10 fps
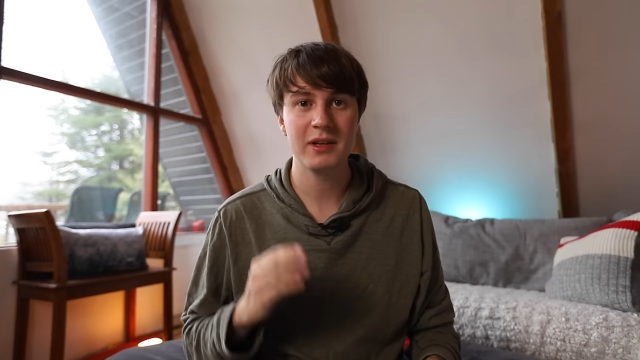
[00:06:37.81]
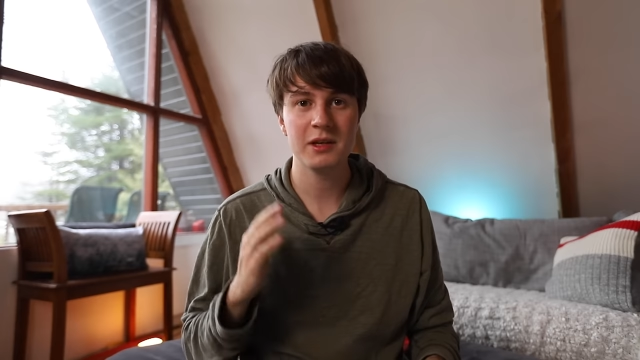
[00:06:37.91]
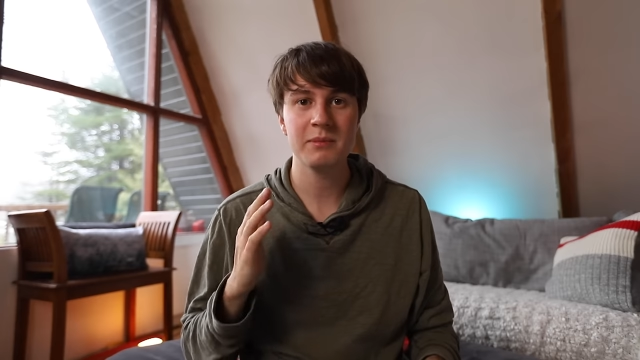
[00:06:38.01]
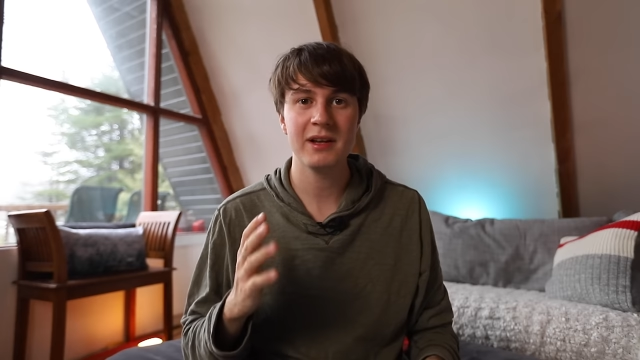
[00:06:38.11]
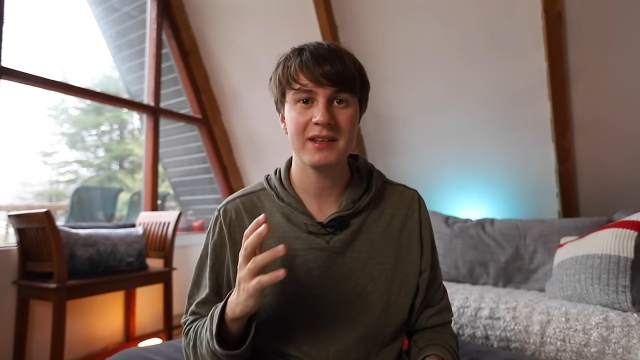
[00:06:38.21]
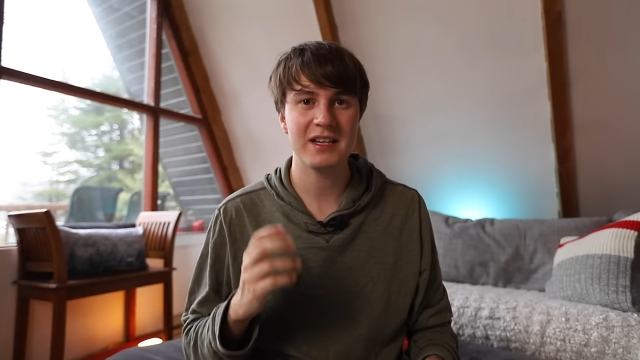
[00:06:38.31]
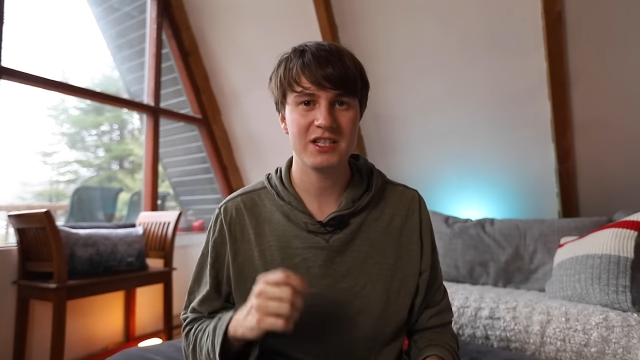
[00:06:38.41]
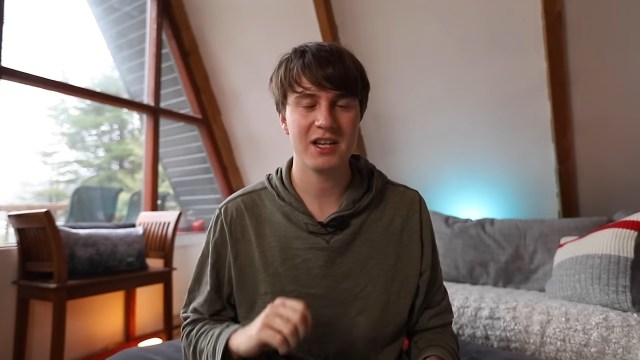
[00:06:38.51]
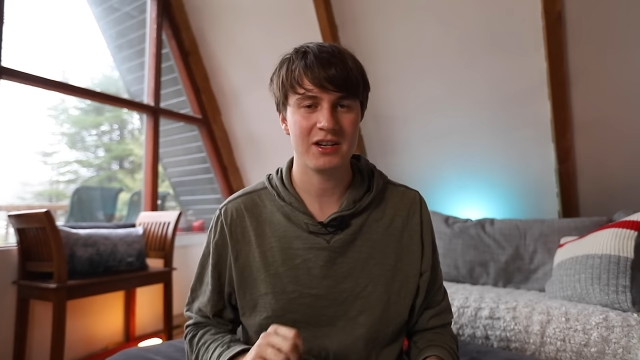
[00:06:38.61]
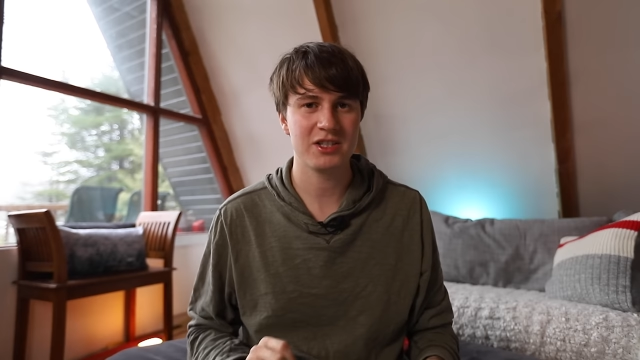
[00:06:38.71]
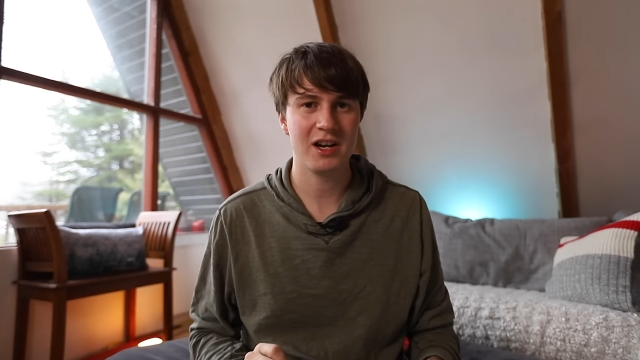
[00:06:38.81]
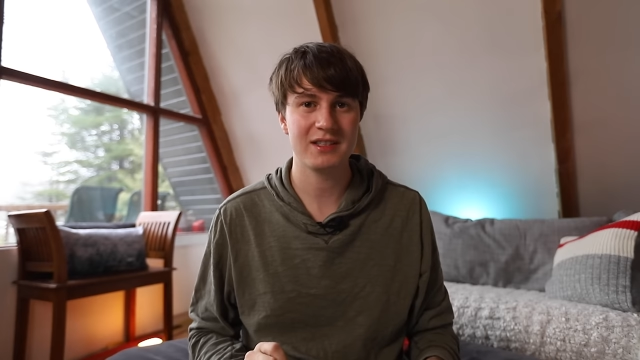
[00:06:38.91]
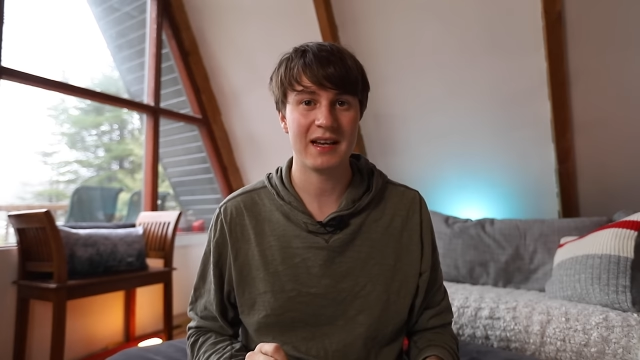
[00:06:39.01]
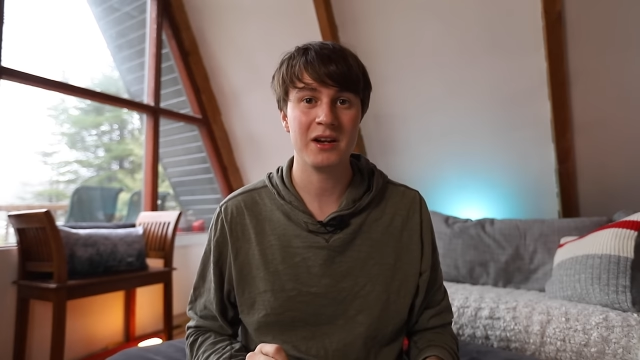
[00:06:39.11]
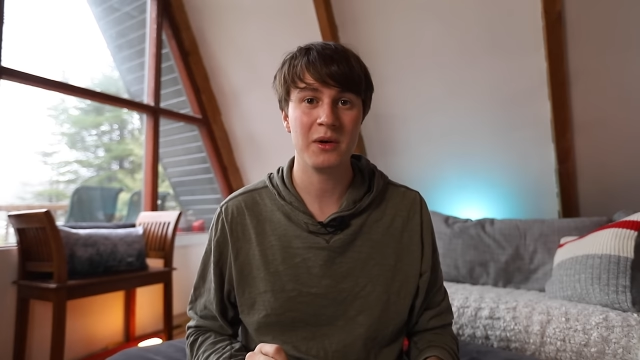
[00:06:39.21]
When comparing the HDR
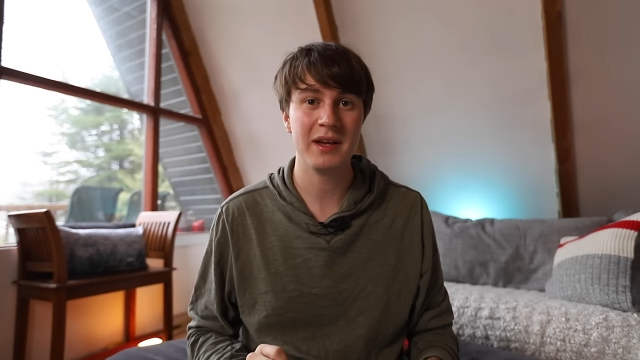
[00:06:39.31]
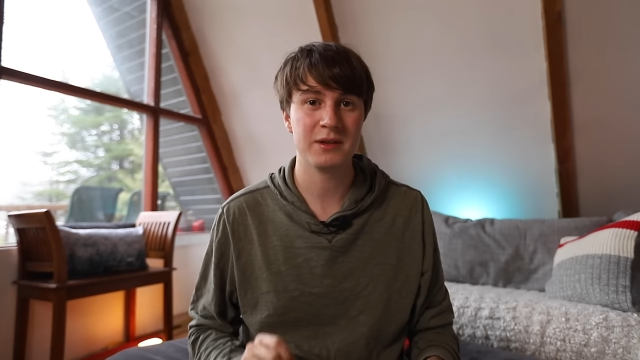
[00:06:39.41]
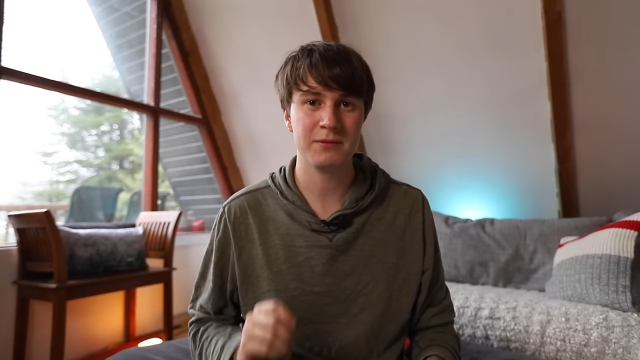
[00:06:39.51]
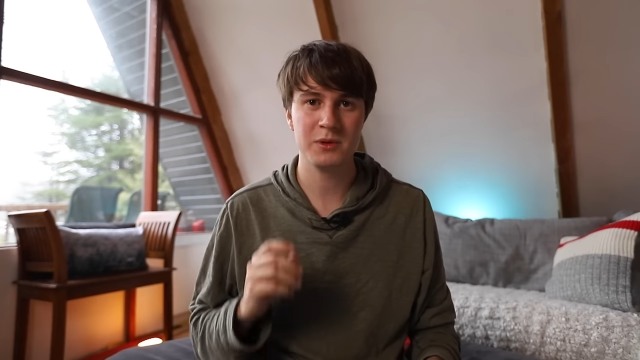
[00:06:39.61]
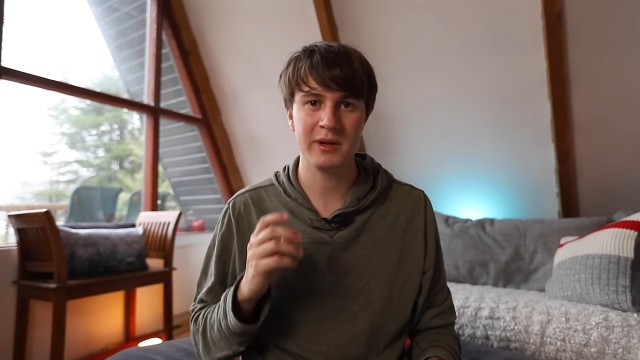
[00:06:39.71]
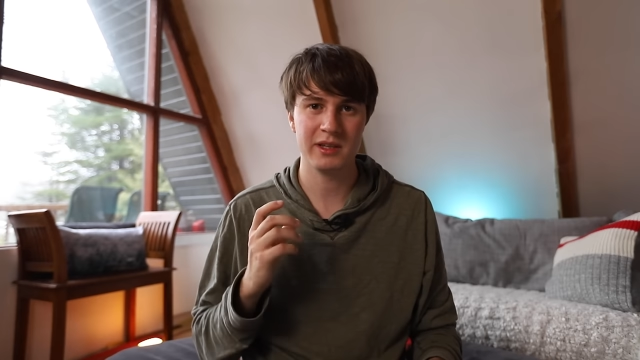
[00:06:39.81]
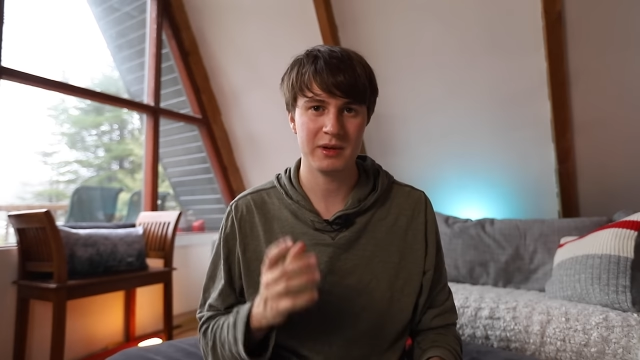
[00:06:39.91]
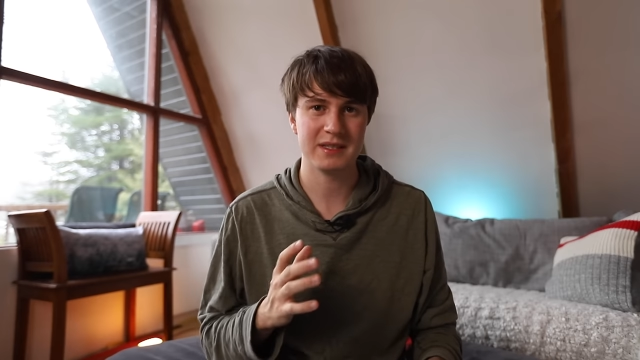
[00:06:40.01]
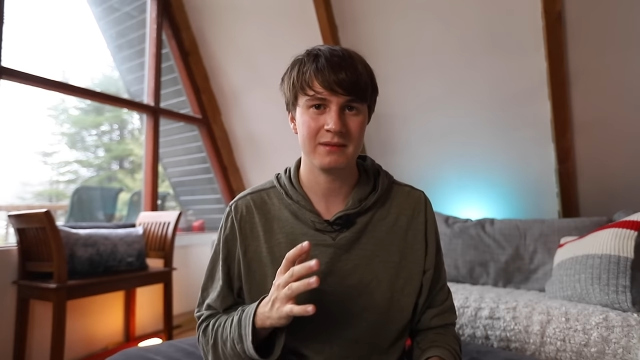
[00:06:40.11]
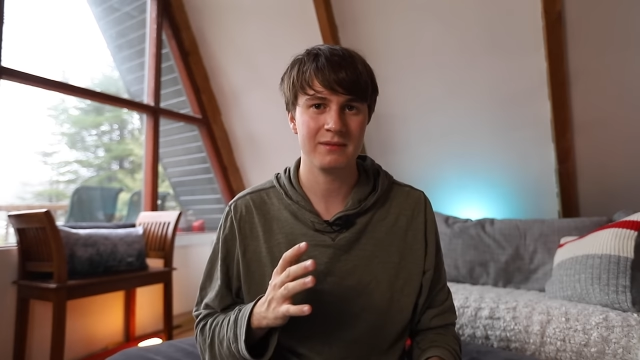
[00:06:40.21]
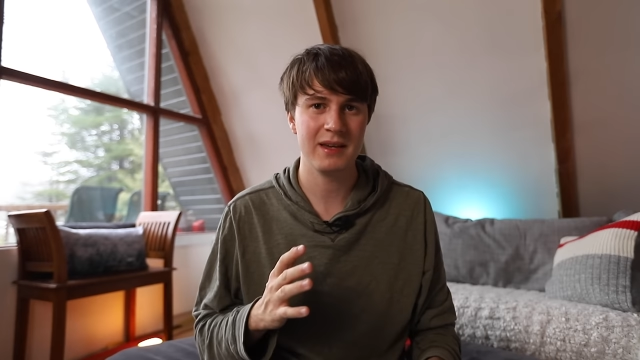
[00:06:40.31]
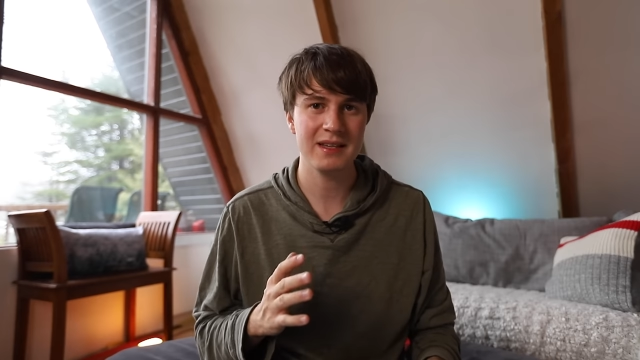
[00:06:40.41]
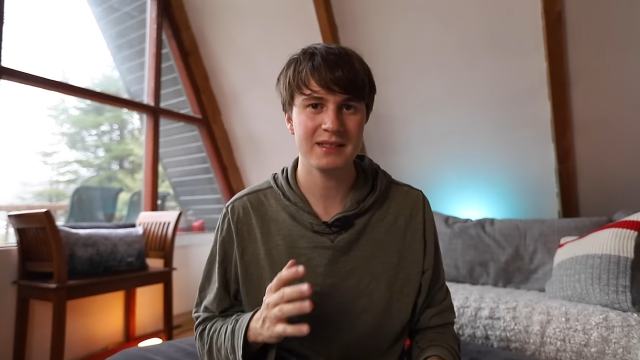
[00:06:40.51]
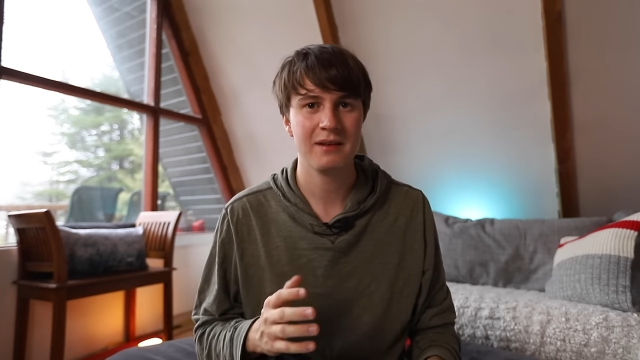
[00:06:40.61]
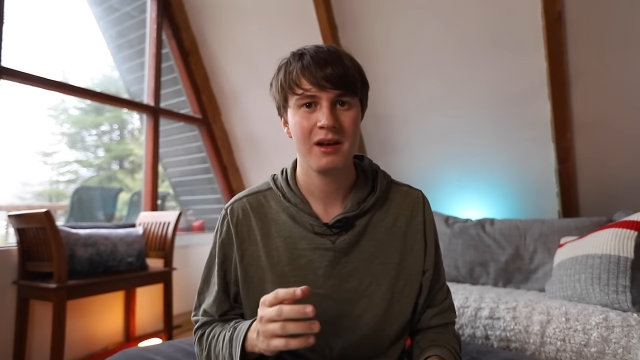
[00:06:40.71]
shots, I noticed a few interesting
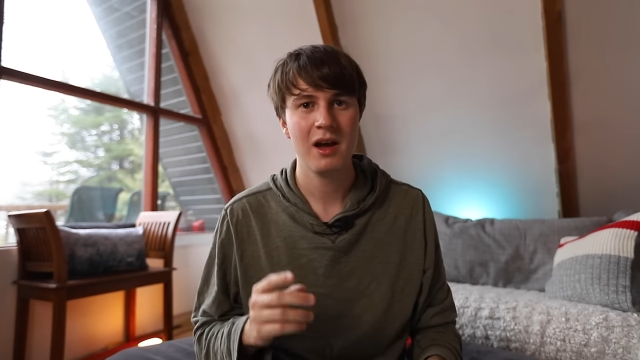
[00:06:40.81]
things.